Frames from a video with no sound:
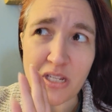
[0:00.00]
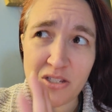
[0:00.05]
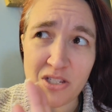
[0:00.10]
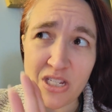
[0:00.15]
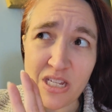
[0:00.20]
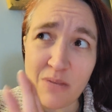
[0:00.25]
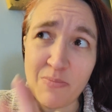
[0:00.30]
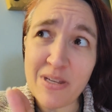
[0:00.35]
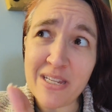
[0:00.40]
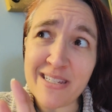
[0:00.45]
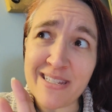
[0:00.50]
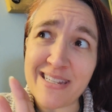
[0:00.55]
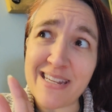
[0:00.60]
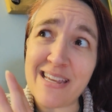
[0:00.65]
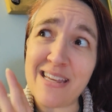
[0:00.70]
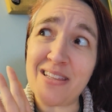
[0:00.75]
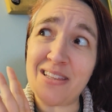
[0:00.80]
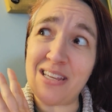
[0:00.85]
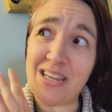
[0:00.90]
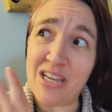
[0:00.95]

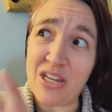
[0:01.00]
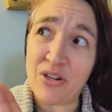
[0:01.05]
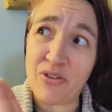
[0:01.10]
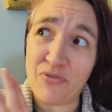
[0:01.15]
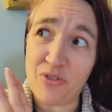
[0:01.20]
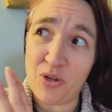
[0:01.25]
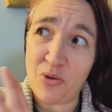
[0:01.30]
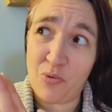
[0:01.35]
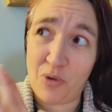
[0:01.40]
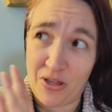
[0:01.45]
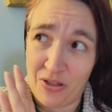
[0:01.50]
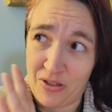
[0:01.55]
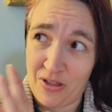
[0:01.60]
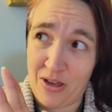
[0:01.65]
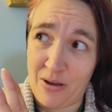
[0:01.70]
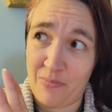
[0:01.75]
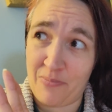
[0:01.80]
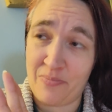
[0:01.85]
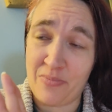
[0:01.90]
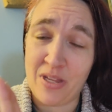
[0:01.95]
CBC, in the interview with
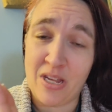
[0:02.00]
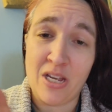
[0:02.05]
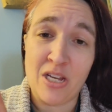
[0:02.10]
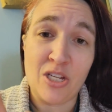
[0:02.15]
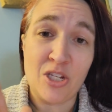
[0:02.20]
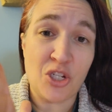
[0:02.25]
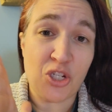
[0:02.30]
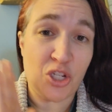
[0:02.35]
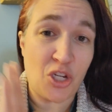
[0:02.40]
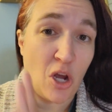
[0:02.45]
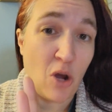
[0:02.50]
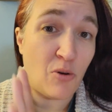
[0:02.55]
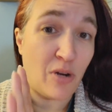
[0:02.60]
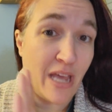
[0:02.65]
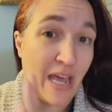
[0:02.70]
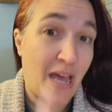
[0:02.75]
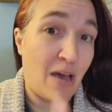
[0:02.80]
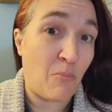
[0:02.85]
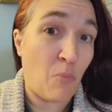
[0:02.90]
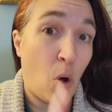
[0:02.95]
him, showed
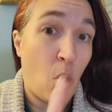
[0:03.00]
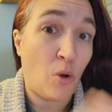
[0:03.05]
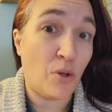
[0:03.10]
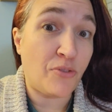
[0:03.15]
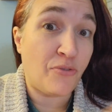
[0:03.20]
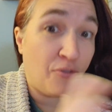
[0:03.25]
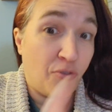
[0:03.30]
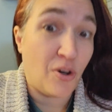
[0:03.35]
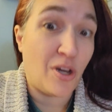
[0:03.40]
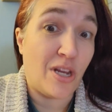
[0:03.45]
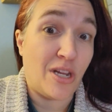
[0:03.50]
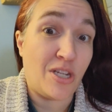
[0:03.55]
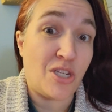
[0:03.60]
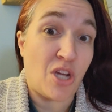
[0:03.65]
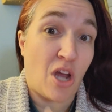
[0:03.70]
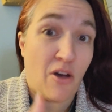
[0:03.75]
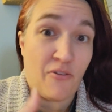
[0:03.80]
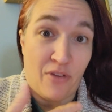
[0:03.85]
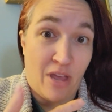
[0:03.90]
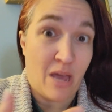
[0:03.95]
him old
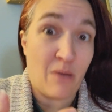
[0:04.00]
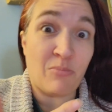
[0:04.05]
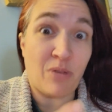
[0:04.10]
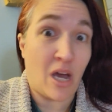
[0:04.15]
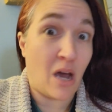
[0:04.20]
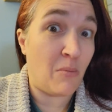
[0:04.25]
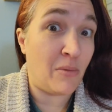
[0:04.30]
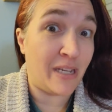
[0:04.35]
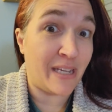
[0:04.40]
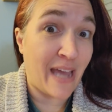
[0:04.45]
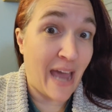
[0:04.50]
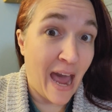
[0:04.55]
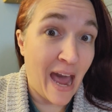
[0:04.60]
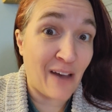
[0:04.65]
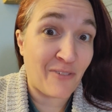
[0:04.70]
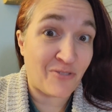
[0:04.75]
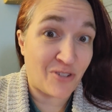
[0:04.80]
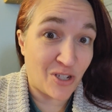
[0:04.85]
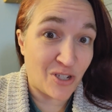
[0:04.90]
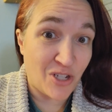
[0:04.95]
footage of him coming
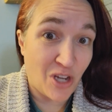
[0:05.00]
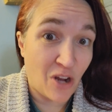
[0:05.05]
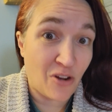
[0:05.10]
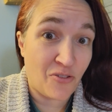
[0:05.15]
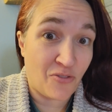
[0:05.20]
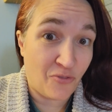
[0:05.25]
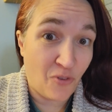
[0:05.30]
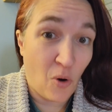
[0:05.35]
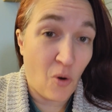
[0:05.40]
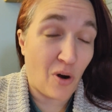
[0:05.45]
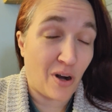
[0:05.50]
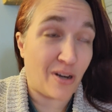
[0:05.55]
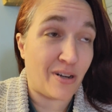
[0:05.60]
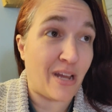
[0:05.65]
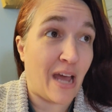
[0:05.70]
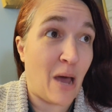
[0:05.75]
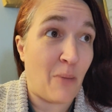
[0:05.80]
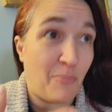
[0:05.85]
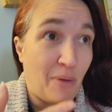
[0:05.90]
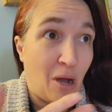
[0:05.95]
after Doug
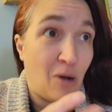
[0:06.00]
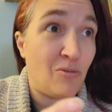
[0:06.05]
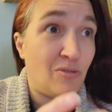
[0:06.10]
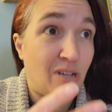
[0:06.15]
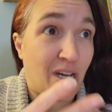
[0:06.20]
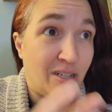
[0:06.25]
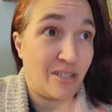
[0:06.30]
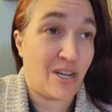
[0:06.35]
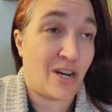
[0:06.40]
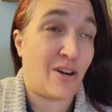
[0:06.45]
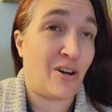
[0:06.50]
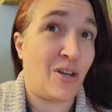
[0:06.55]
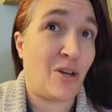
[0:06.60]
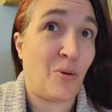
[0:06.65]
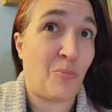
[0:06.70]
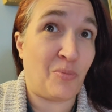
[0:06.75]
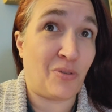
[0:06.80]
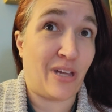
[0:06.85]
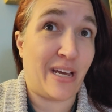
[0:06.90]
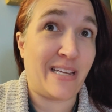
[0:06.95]
Ford about
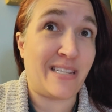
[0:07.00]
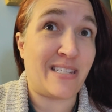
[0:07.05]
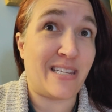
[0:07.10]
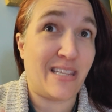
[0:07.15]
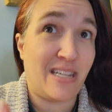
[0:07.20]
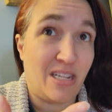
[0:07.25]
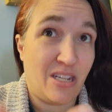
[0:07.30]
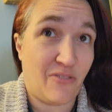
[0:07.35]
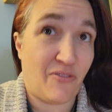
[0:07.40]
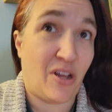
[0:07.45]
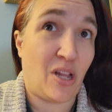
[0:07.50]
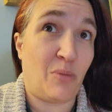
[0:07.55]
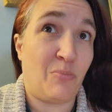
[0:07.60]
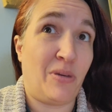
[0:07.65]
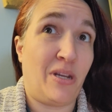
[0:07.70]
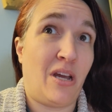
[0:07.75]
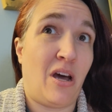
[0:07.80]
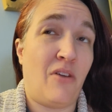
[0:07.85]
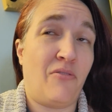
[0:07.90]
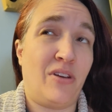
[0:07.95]
Ontario Place and the
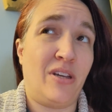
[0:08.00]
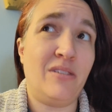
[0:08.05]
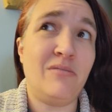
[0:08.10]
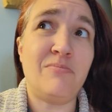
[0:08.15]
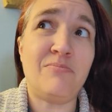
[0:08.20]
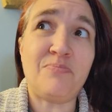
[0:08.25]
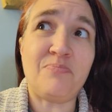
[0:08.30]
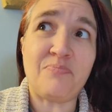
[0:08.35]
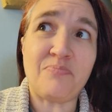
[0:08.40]
development of it,